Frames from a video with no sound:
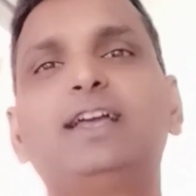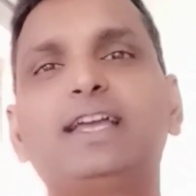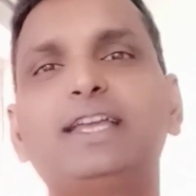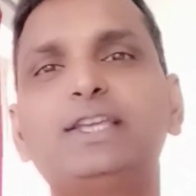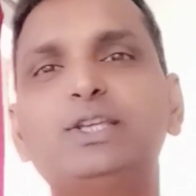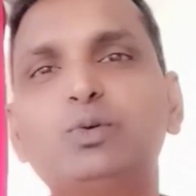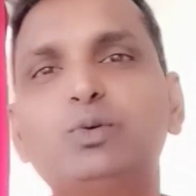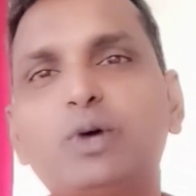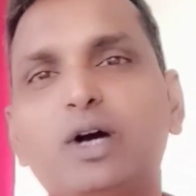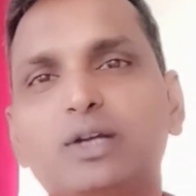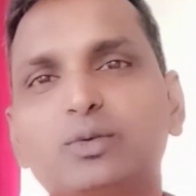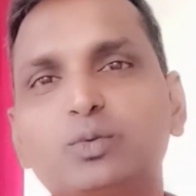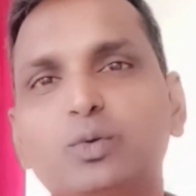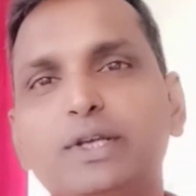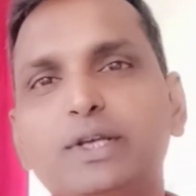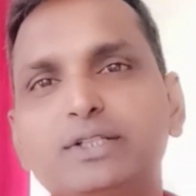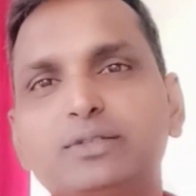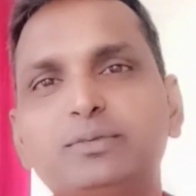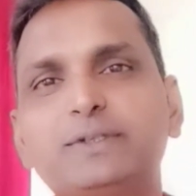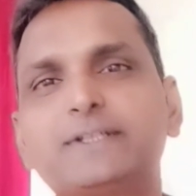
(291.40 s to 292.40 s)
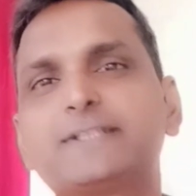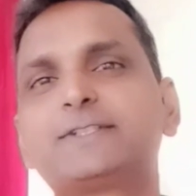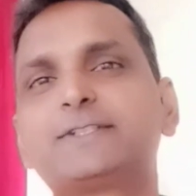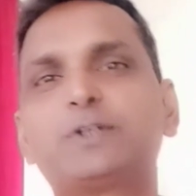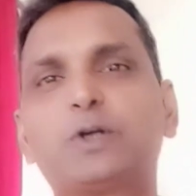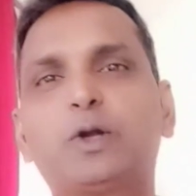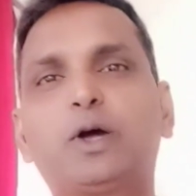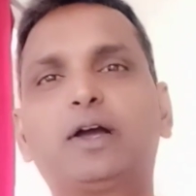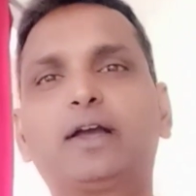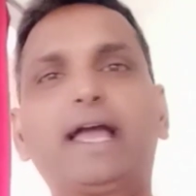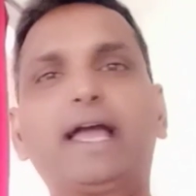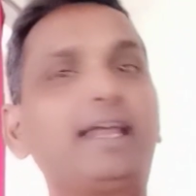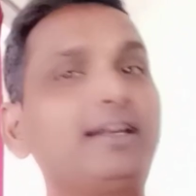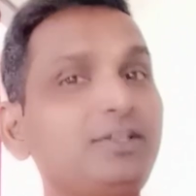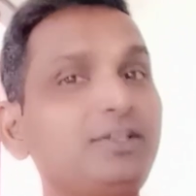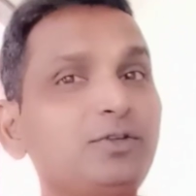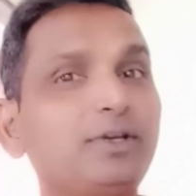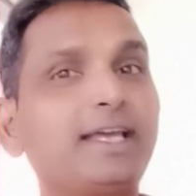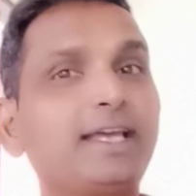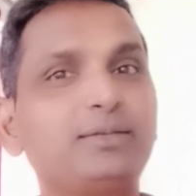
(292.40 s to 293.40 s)
you are going to be strong, and
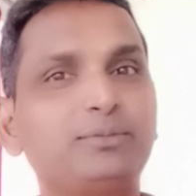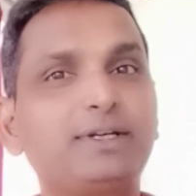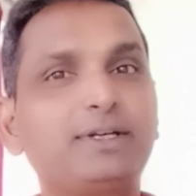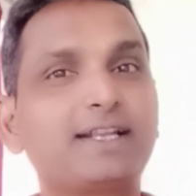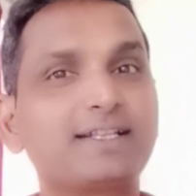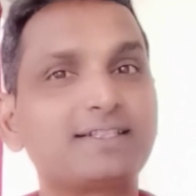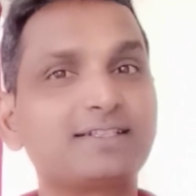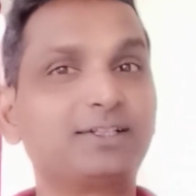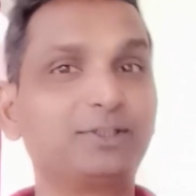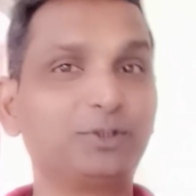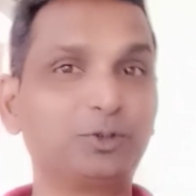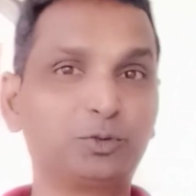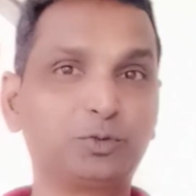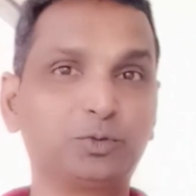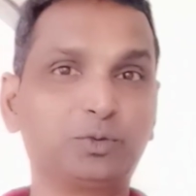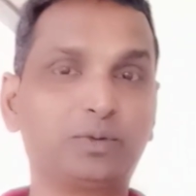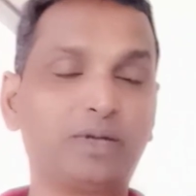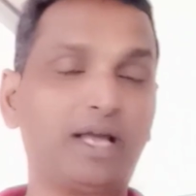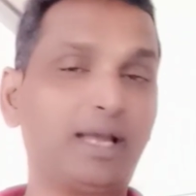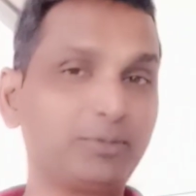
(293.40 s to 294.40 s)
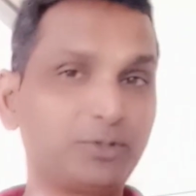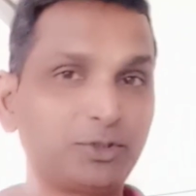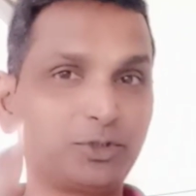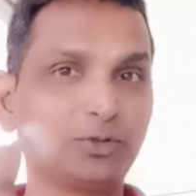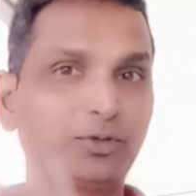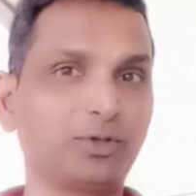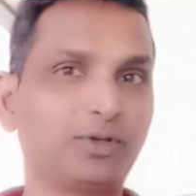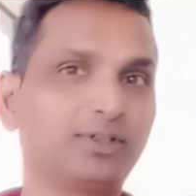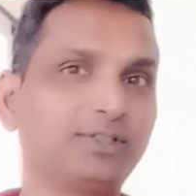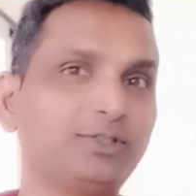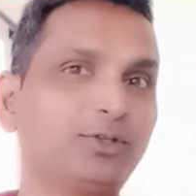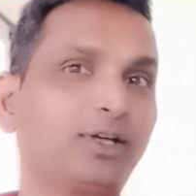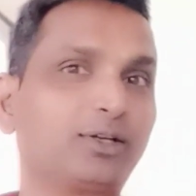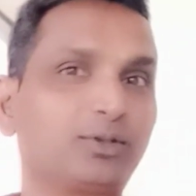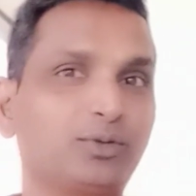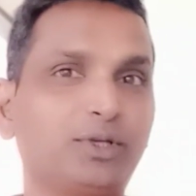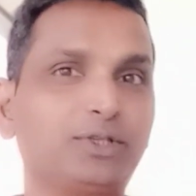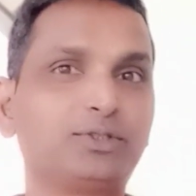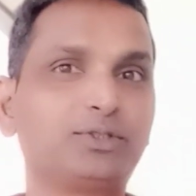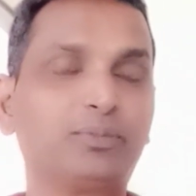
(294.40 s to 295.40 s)
you can be resolute too. I'm sure you are
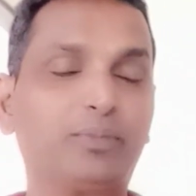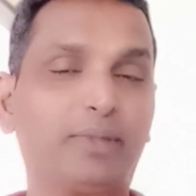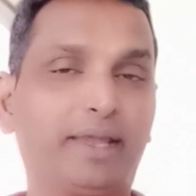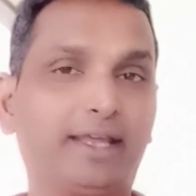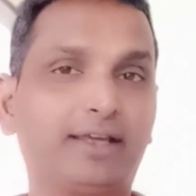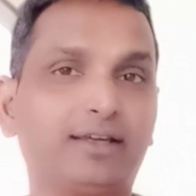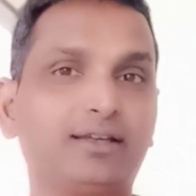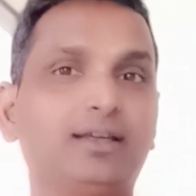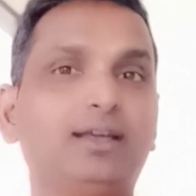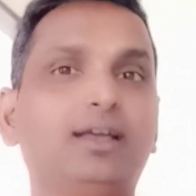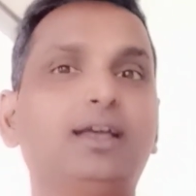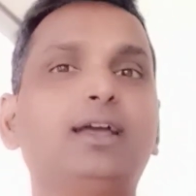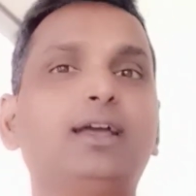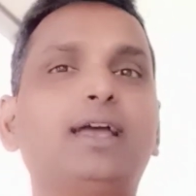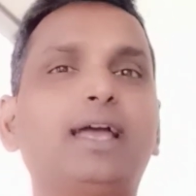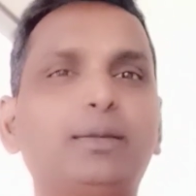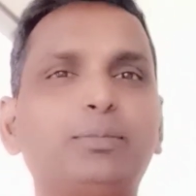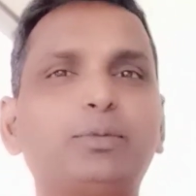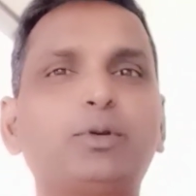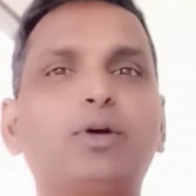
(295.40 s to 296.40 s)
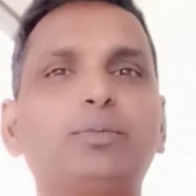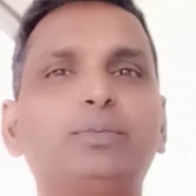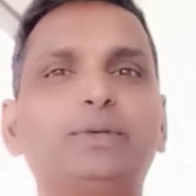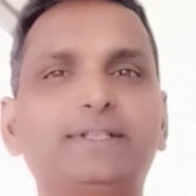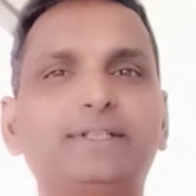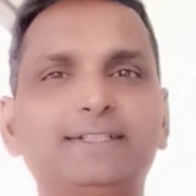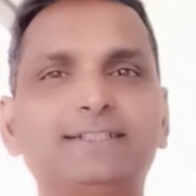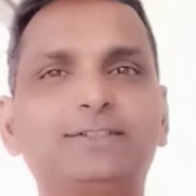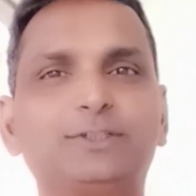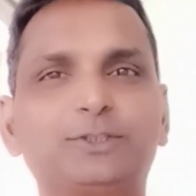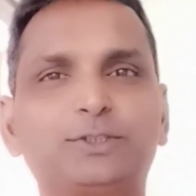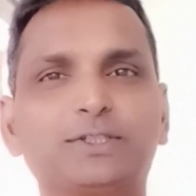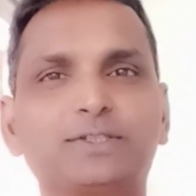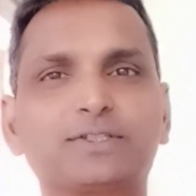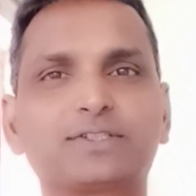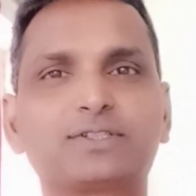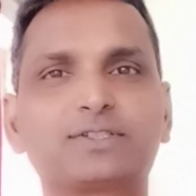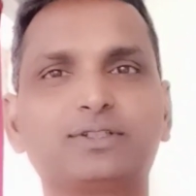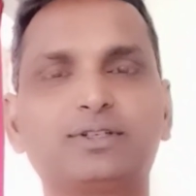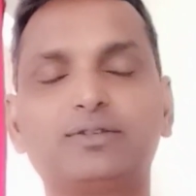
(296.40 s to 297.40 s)
going to make appropriate
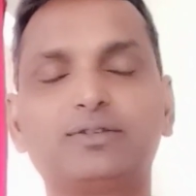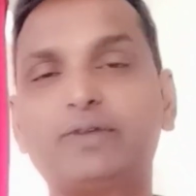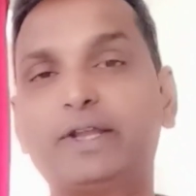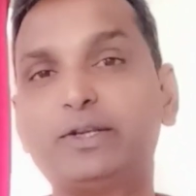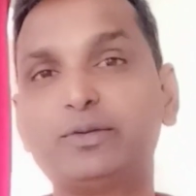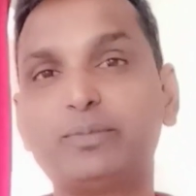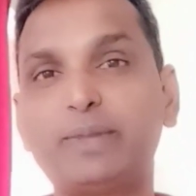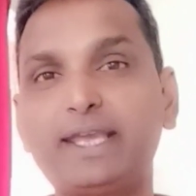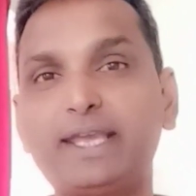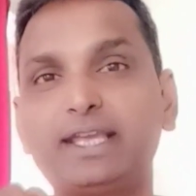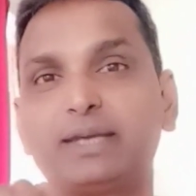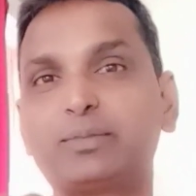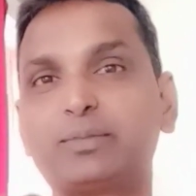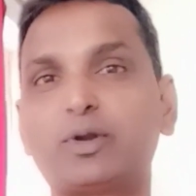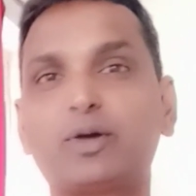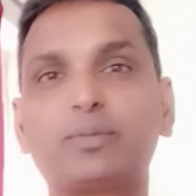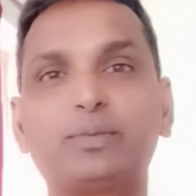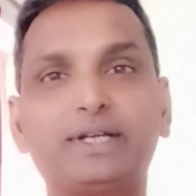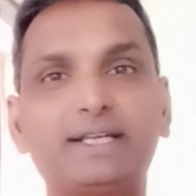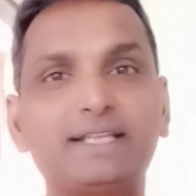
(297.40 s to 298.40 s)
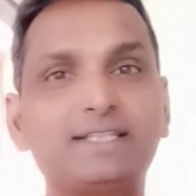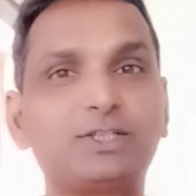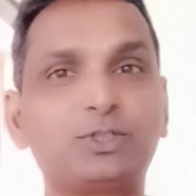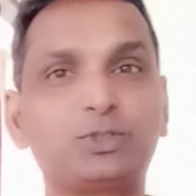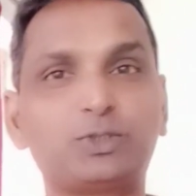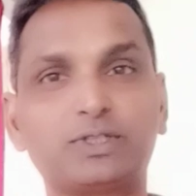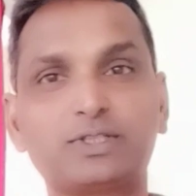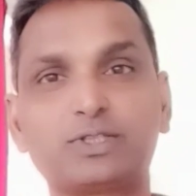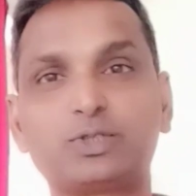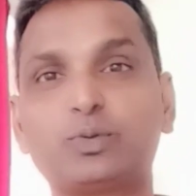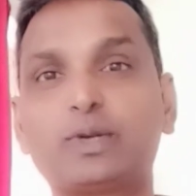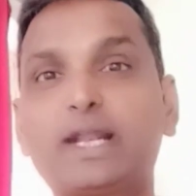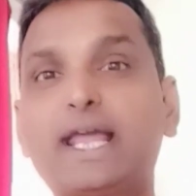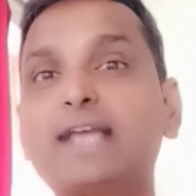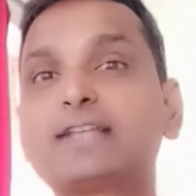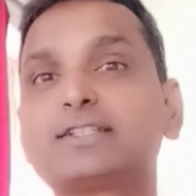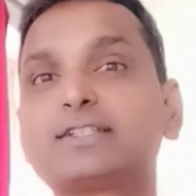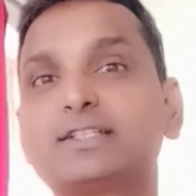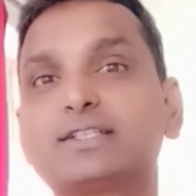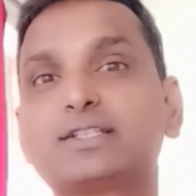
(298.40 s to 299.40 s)
decisions. When you make appropriate decisions, your
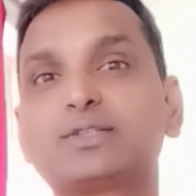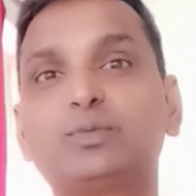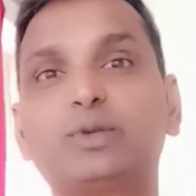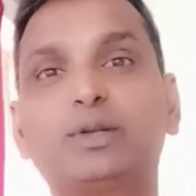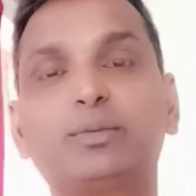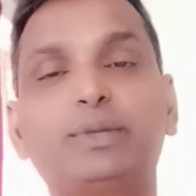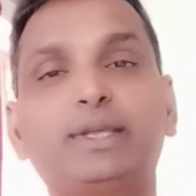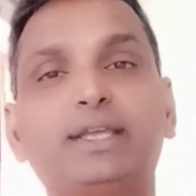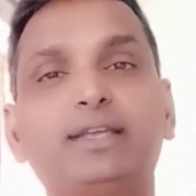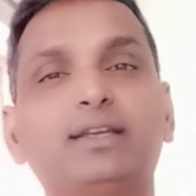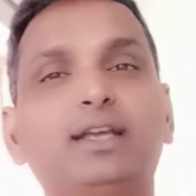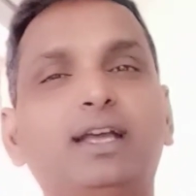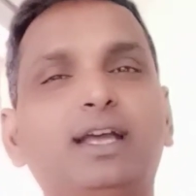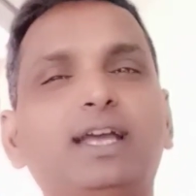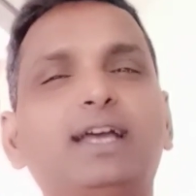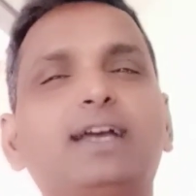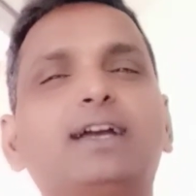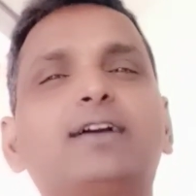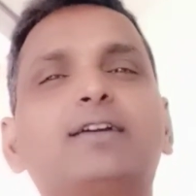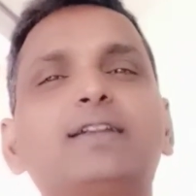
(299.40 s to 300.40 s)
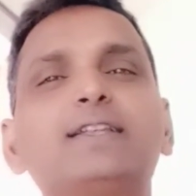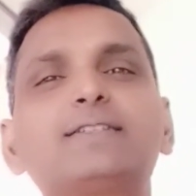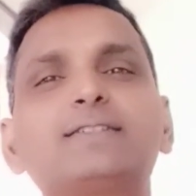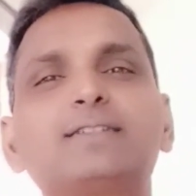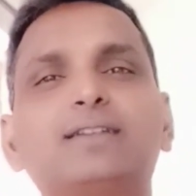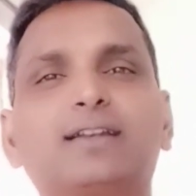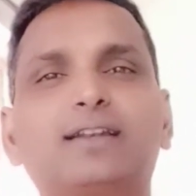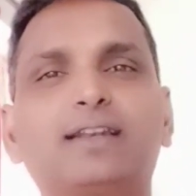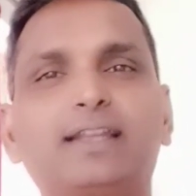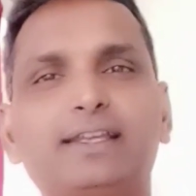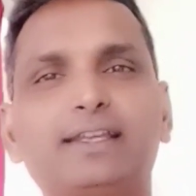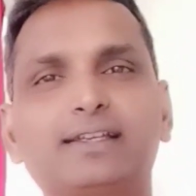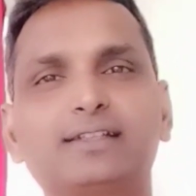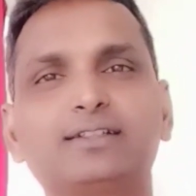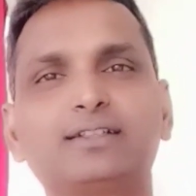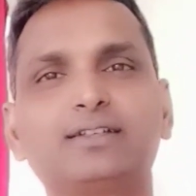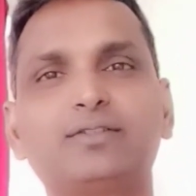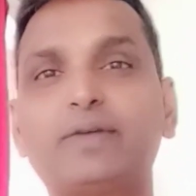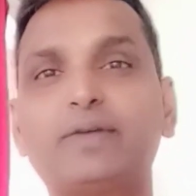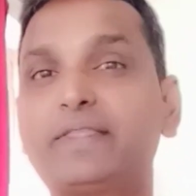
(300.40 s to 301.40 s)
actions will be crystal clear.
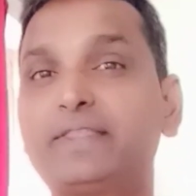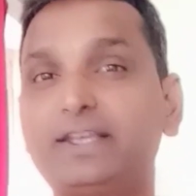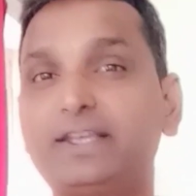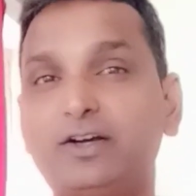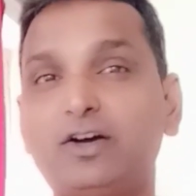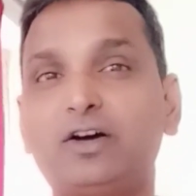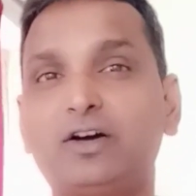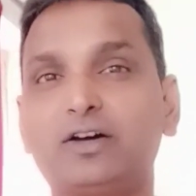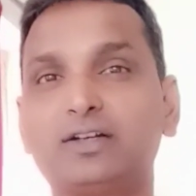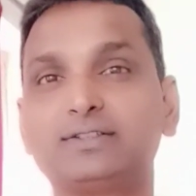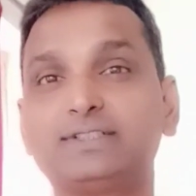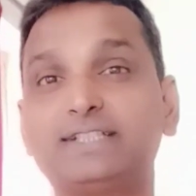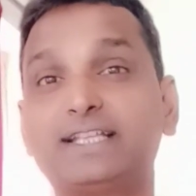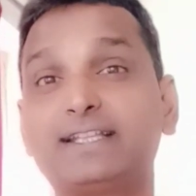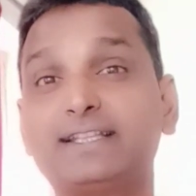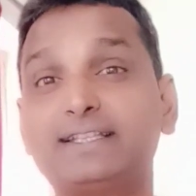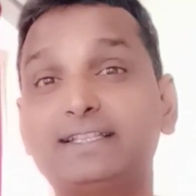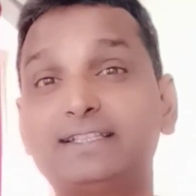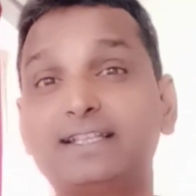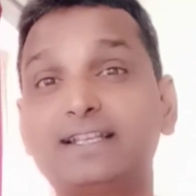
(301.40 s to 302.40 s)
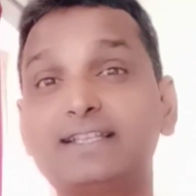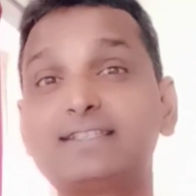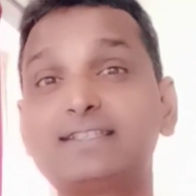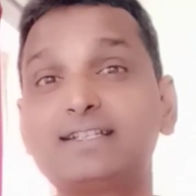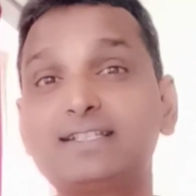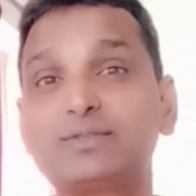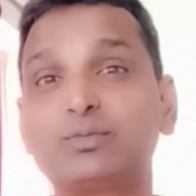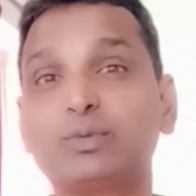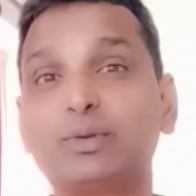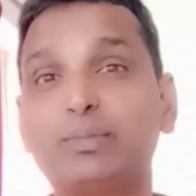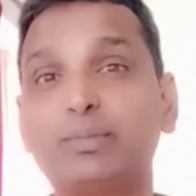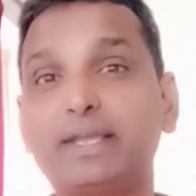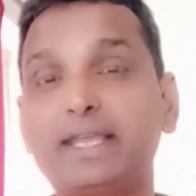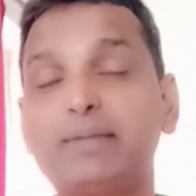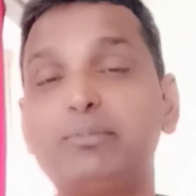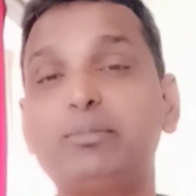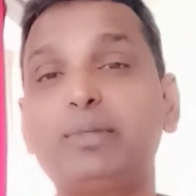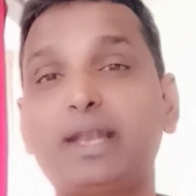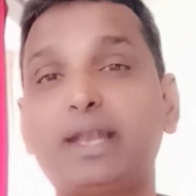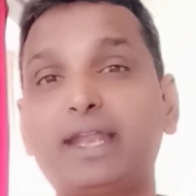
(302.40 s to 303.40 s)
When they are, then the results will be
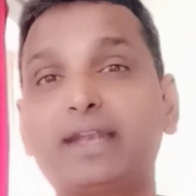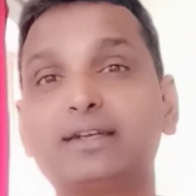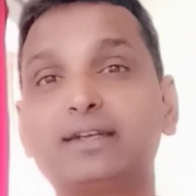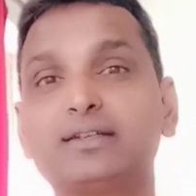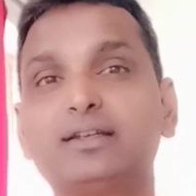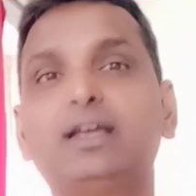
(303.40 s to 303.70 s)
imminent